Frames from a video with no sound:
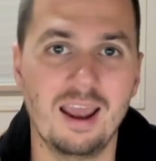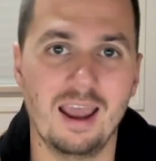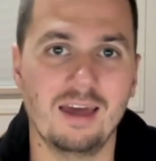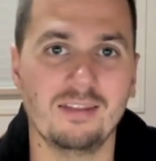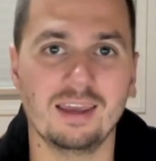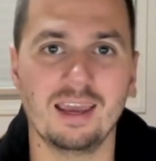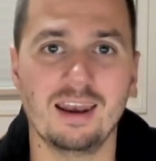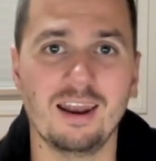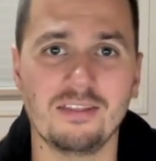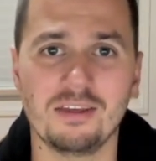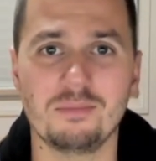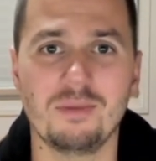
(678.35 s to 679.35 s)
and they get
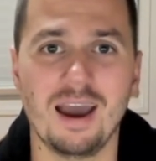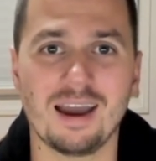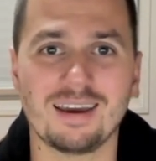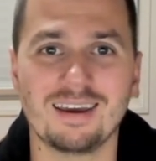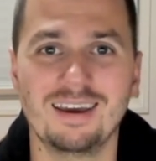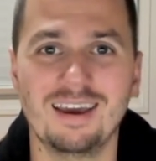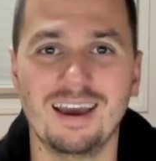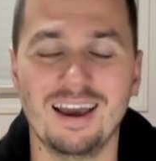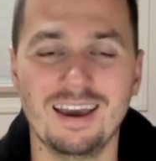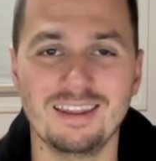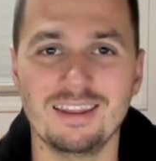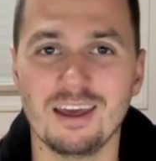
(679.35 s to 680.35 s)
nothing back
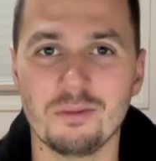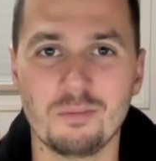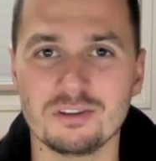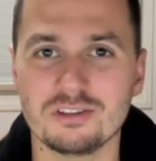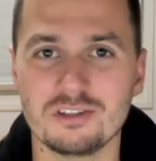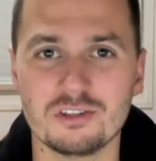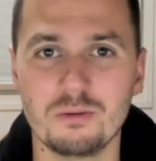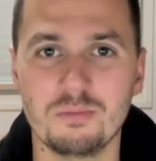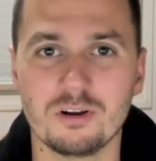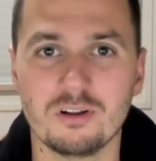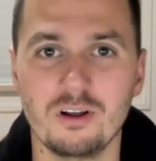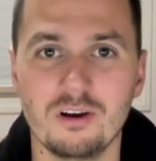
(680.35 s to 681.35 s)
and the other person's super
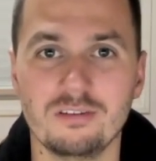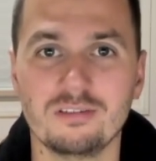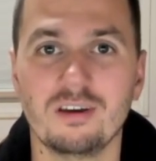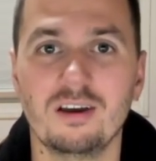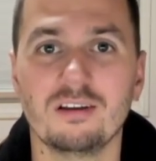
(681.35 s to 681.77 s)
closed.